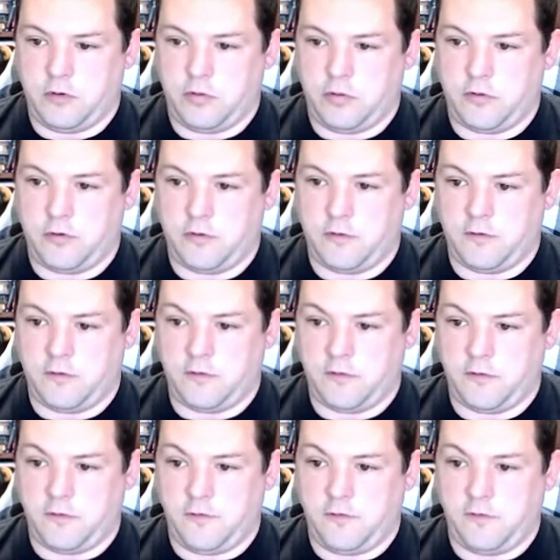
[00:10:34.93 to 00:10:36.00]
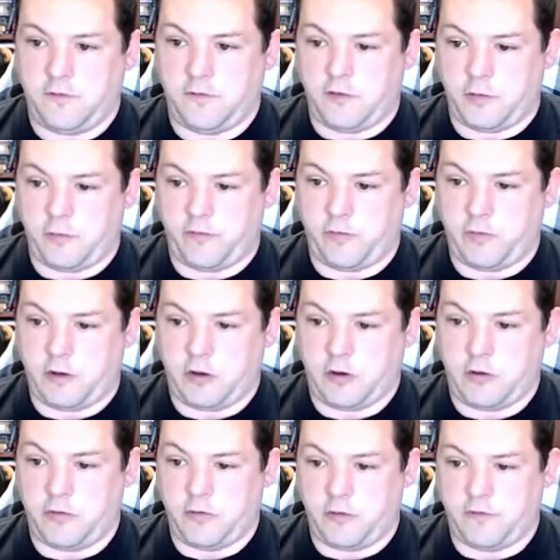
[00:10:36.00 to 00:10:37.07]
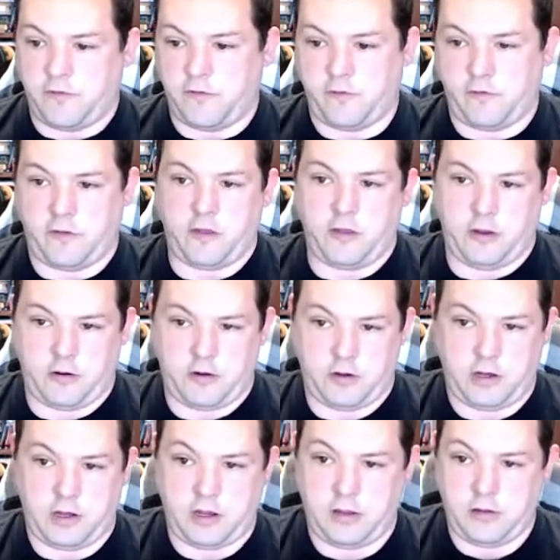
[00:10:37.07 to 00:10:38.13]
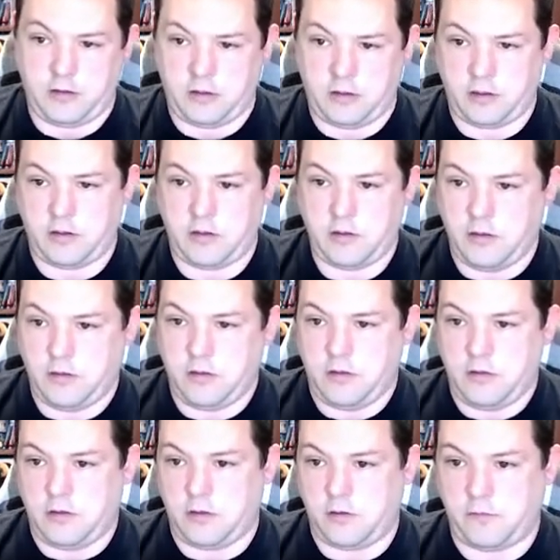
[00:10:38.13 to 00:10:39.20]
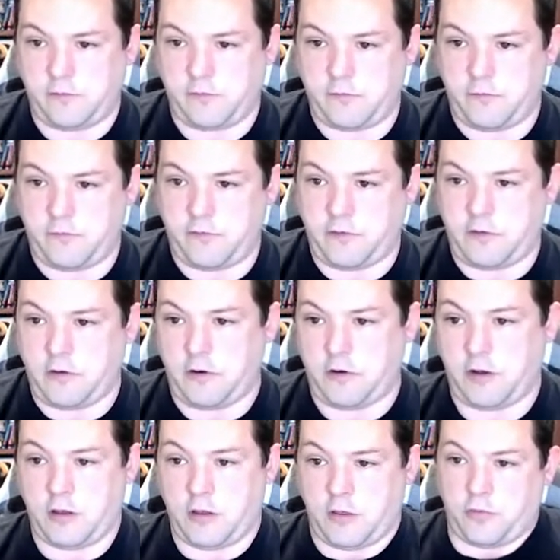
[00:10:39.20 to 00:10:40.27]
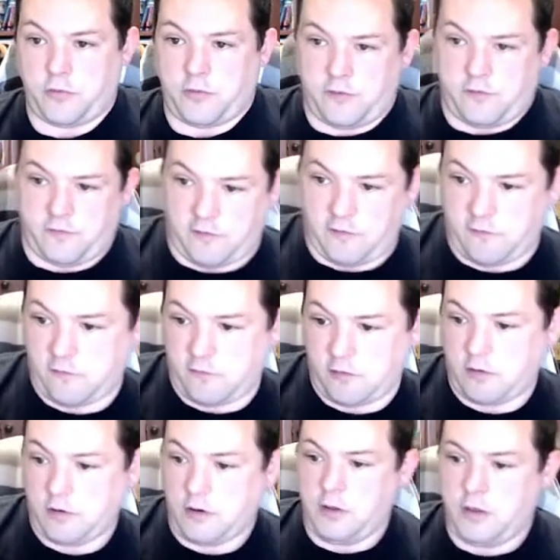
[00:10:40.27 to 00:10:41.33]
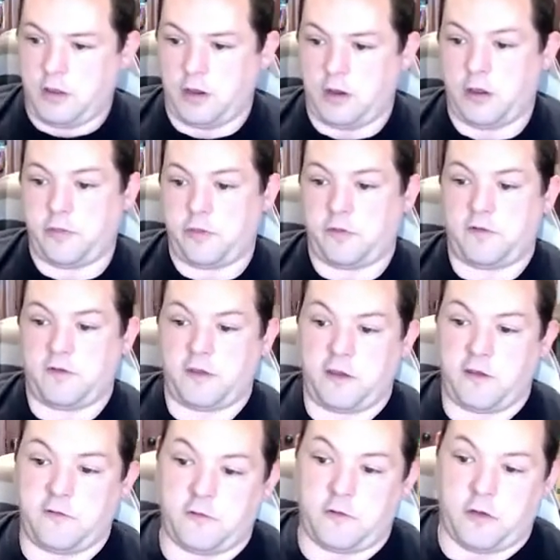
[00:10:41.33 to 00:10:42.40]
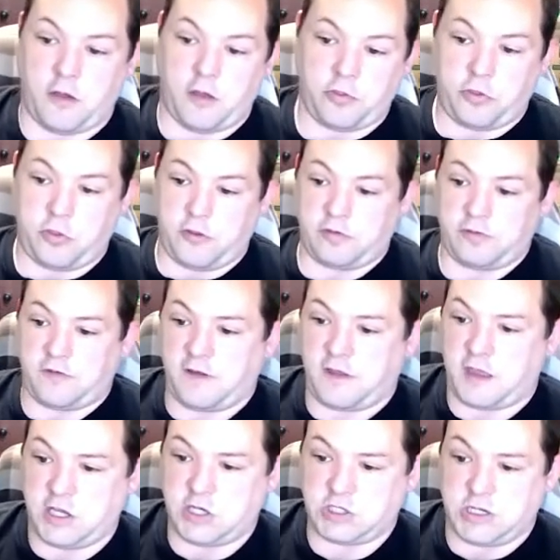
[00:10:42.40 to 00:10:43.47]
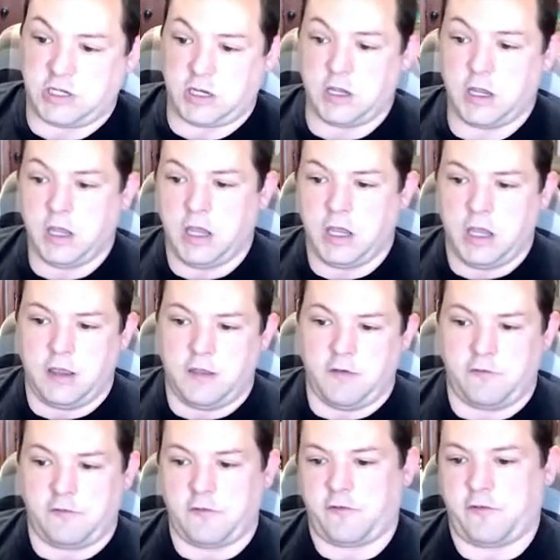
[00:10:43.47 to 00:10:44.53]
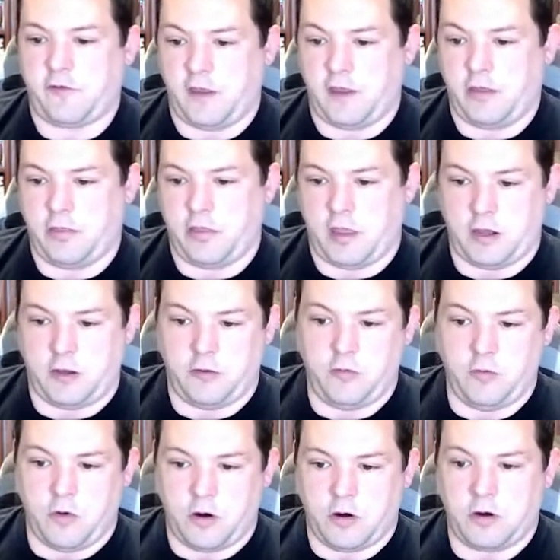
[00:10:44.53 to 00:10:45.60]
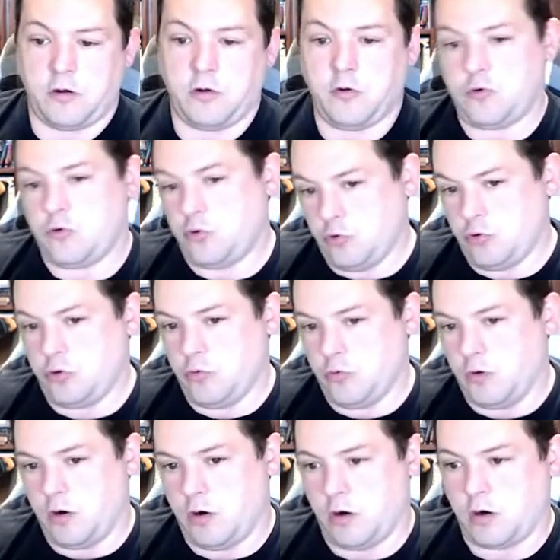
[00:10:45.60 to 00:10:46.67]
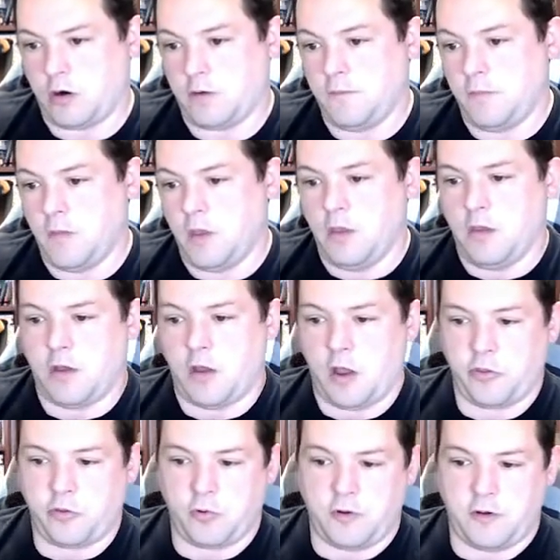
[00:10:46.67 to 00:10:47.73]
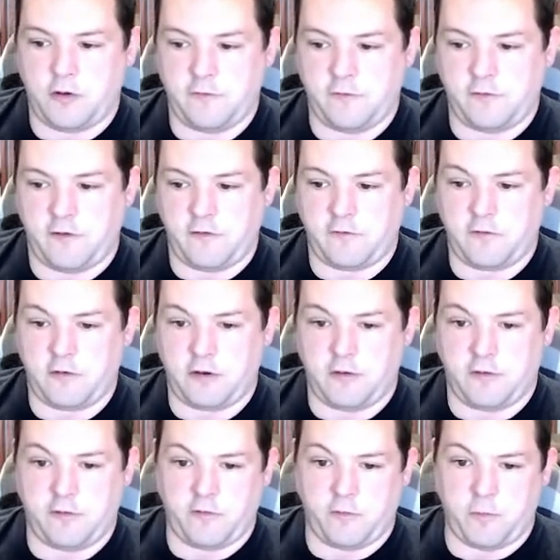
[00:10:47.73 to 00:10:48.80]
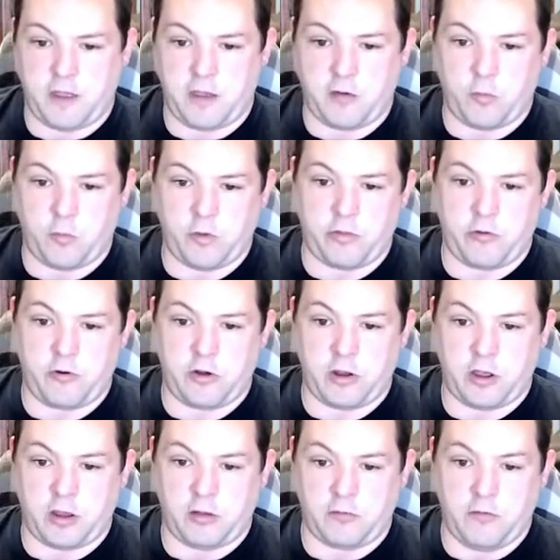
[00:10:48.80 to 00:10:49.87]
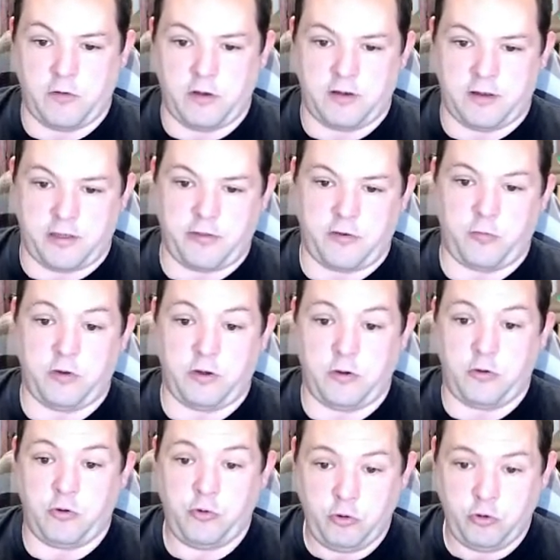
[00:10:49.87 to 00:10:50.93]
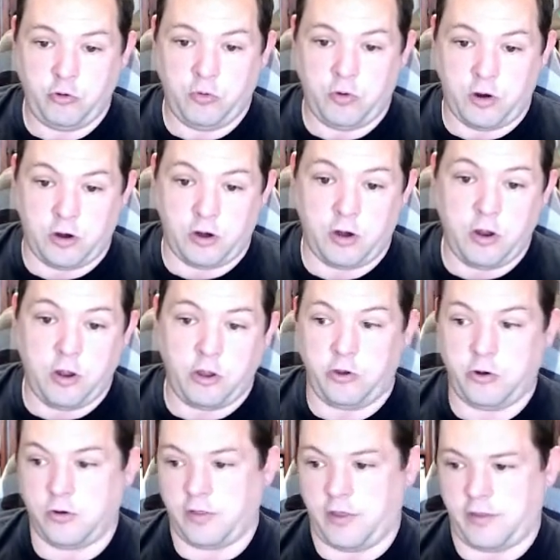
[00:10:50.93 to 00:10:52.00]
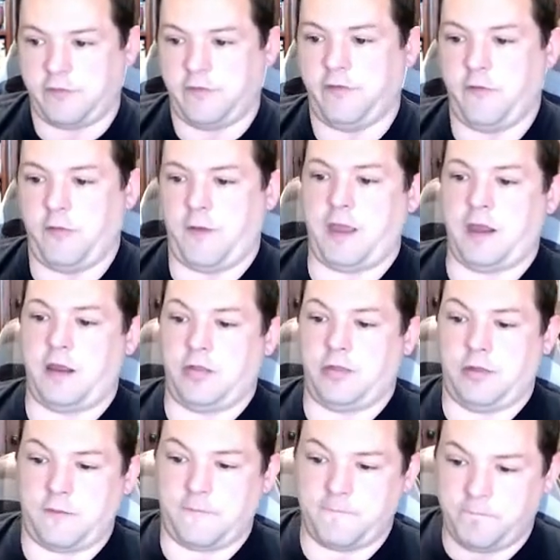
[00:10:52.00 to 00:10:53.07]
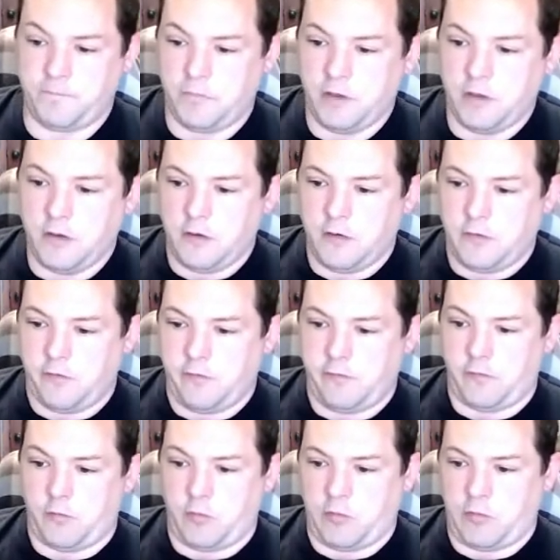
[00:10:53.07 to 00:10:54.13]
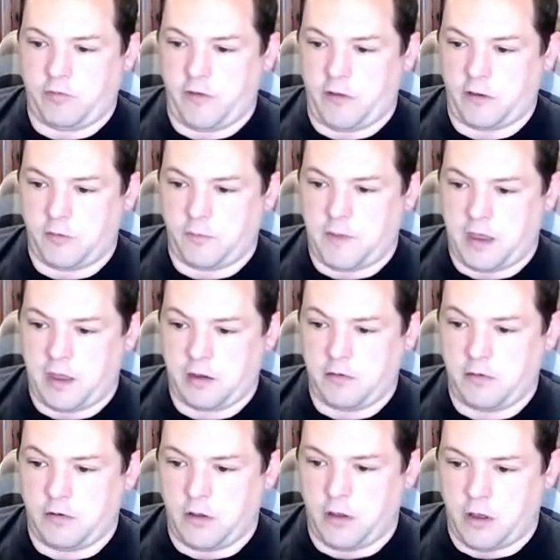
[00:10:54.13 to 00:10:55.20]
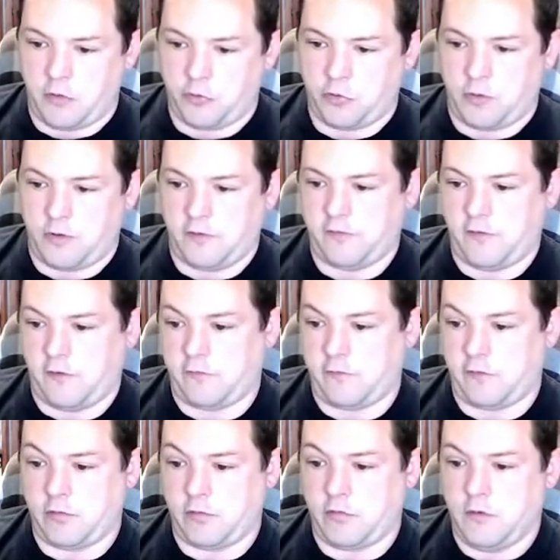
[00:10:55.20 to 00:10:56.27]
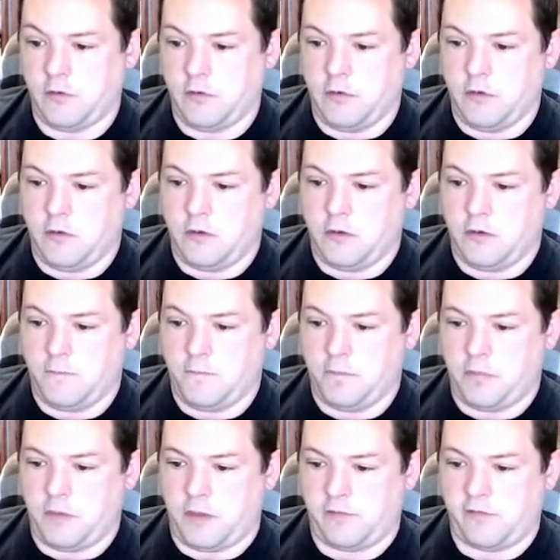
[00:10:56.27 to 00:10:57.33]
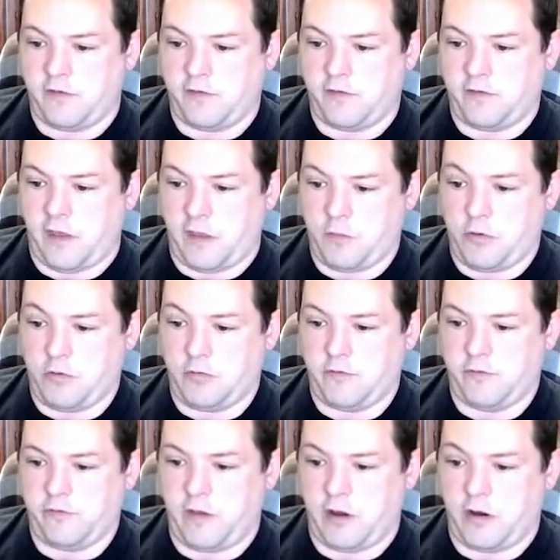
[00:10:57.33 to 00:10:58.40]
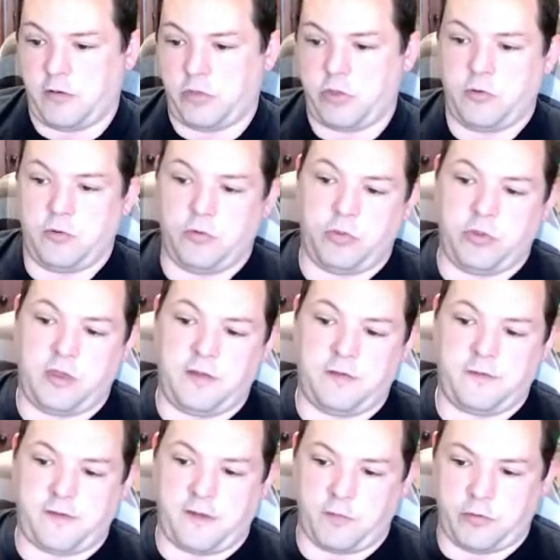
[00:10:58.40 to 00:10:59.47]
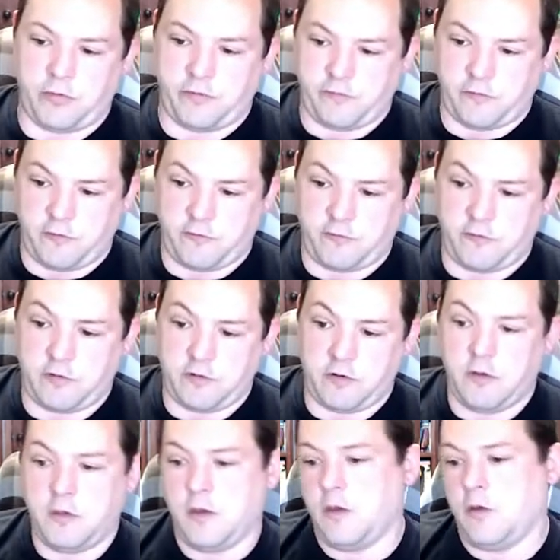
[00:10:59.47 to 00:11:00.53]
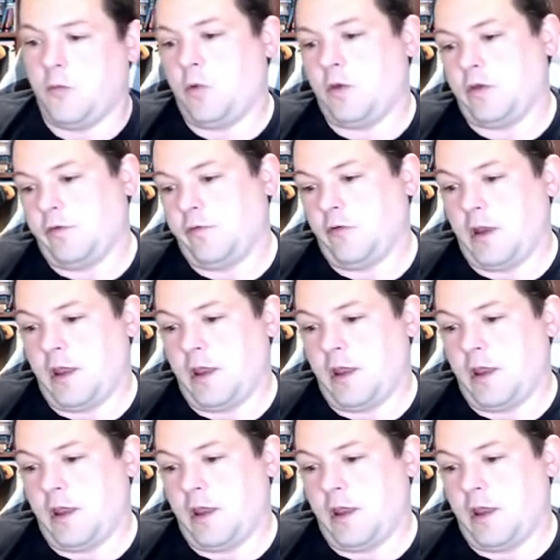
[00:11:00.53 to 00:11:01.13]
there is setup Spinnaker. There is a security, I'll just go security, authorization, and authentication. Authentication is just saying that you are who you are. Authorization is about whether or not, now that we know who you are, you're allowed to do anything. So when we talk about authorization, as said, SAML is there through the SAML assertion. We can do an